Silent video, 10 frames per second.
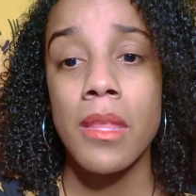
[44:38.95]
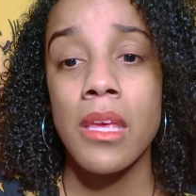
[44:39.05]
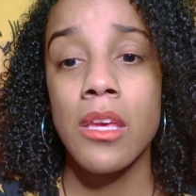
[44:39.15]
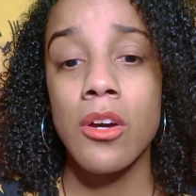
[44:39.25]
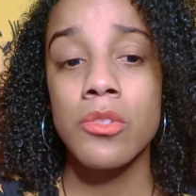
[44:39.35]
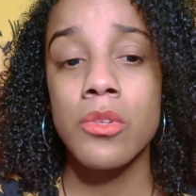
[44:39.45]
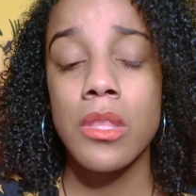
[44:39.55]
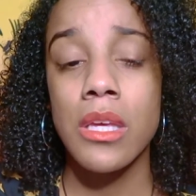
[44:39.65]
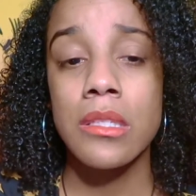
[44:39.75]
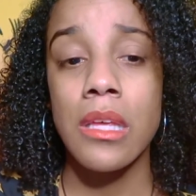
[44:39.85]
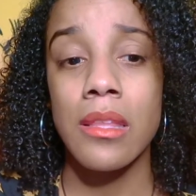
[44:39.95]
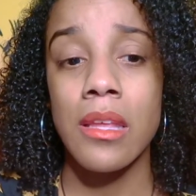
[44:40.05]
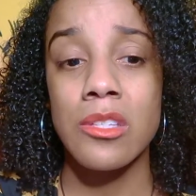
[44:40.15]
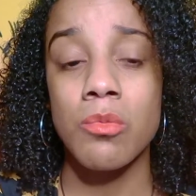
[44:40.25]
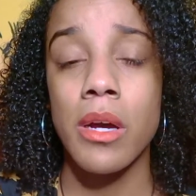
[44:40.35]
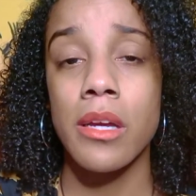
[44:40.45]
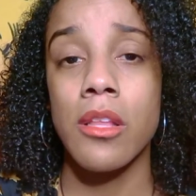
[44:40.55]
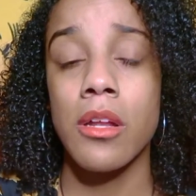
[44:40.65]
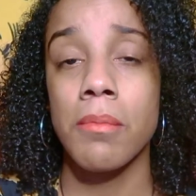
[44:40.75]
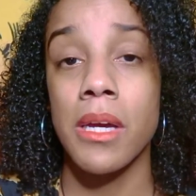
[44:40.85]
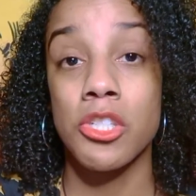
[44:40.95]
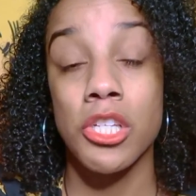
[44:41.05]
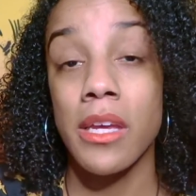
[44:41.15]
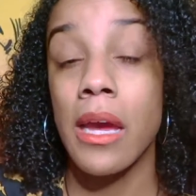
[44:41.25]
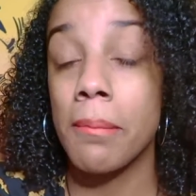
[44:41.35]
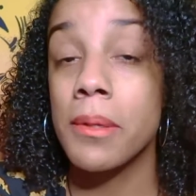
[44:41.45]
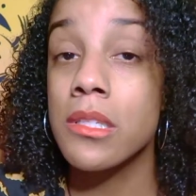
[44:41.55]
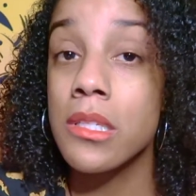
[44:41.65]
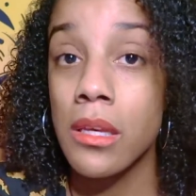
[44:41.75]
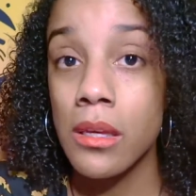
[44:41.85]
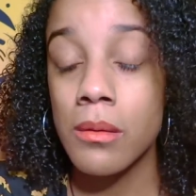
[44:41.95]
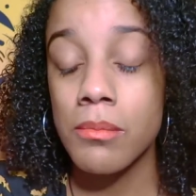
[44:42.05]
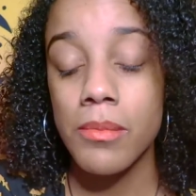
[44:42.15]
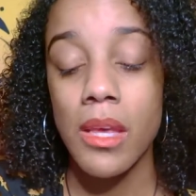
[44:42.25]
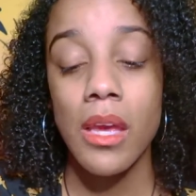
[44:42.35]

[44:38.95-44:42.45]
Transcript: he also thinks that that's why a lot of bad shit happens to him.